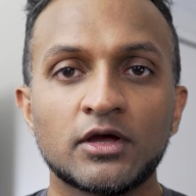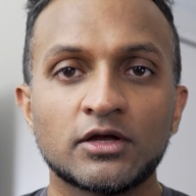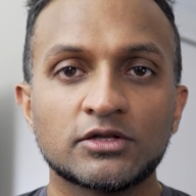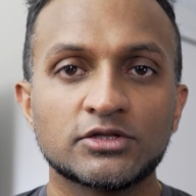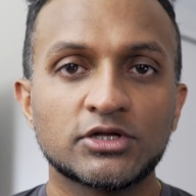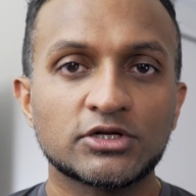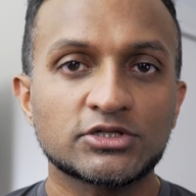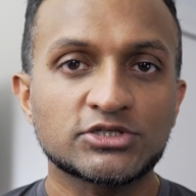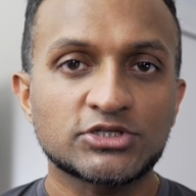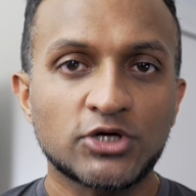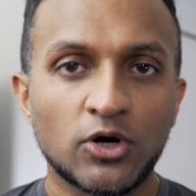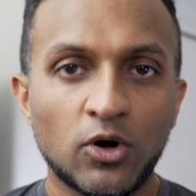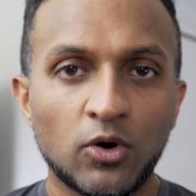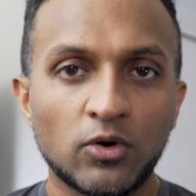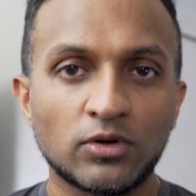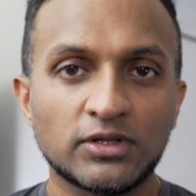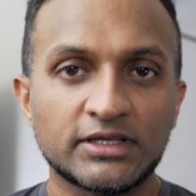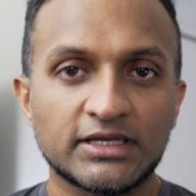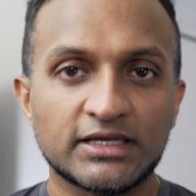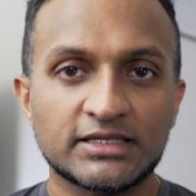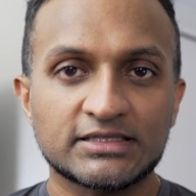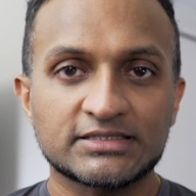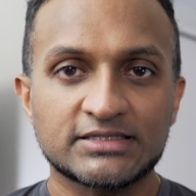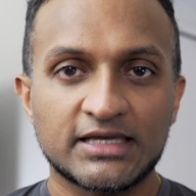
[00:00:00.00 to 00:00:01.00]
the toll
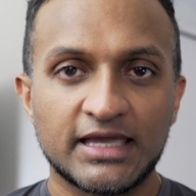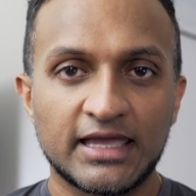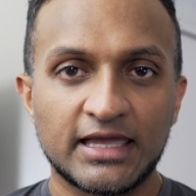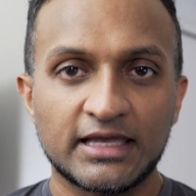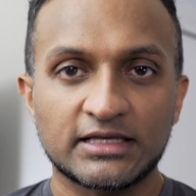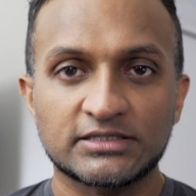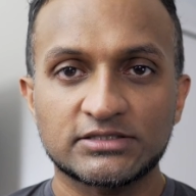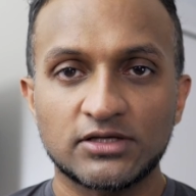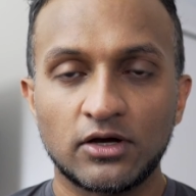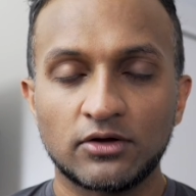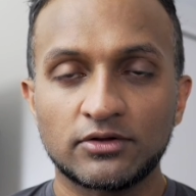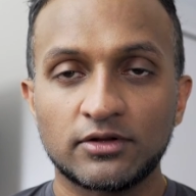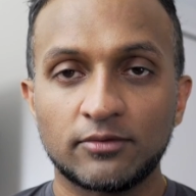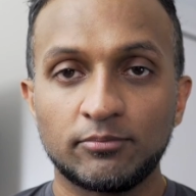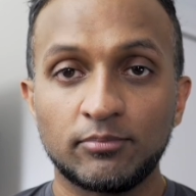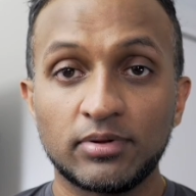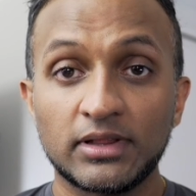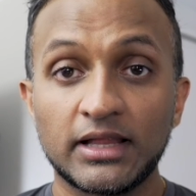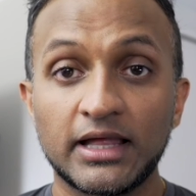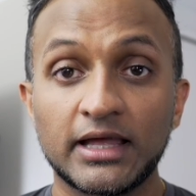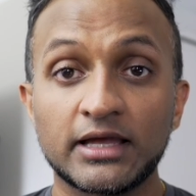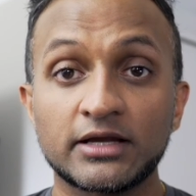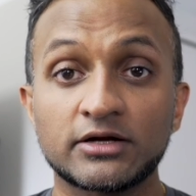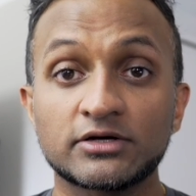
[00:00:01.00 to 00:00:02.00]
it takes on the
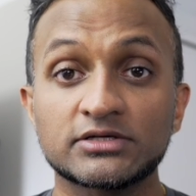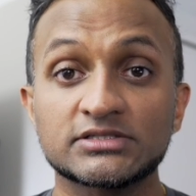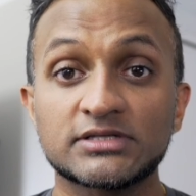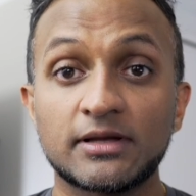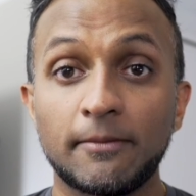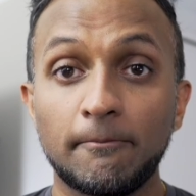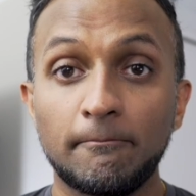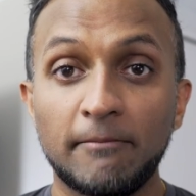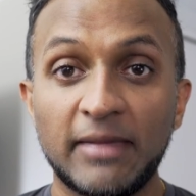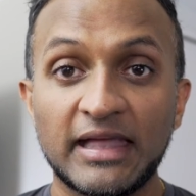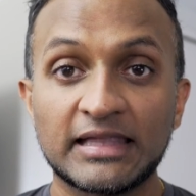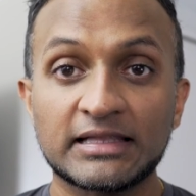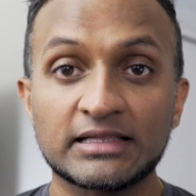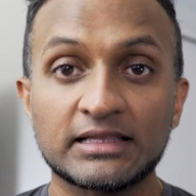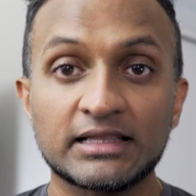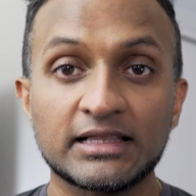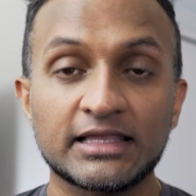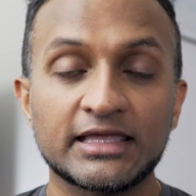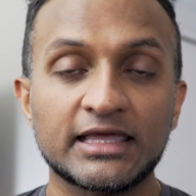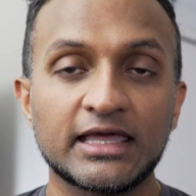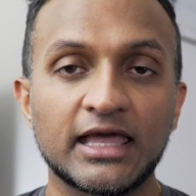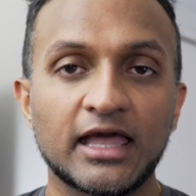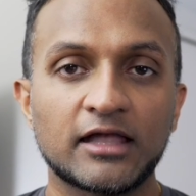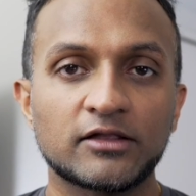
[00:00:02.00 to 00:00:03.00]
players
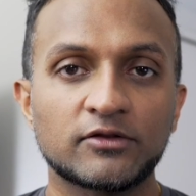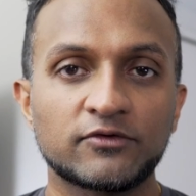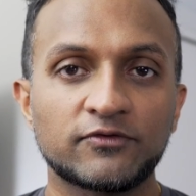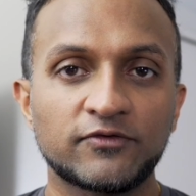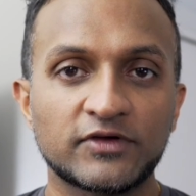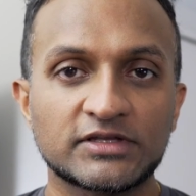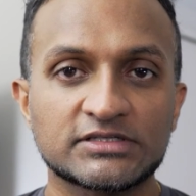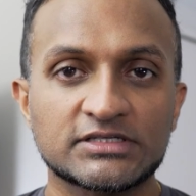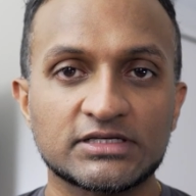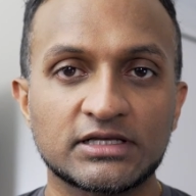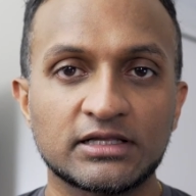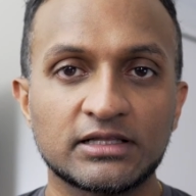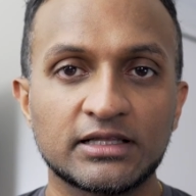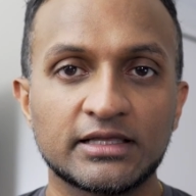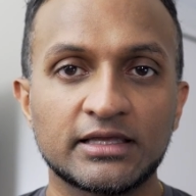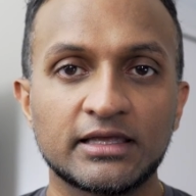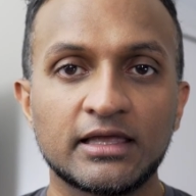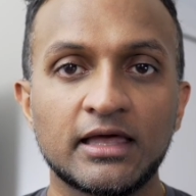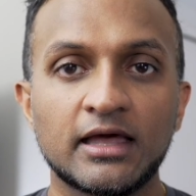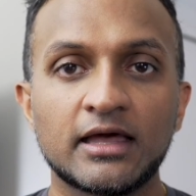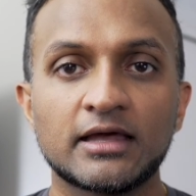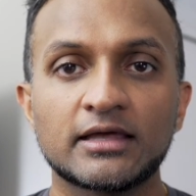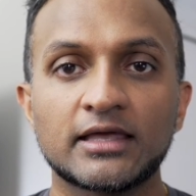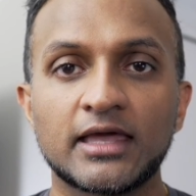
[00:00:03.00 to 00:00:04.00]
mentally and physically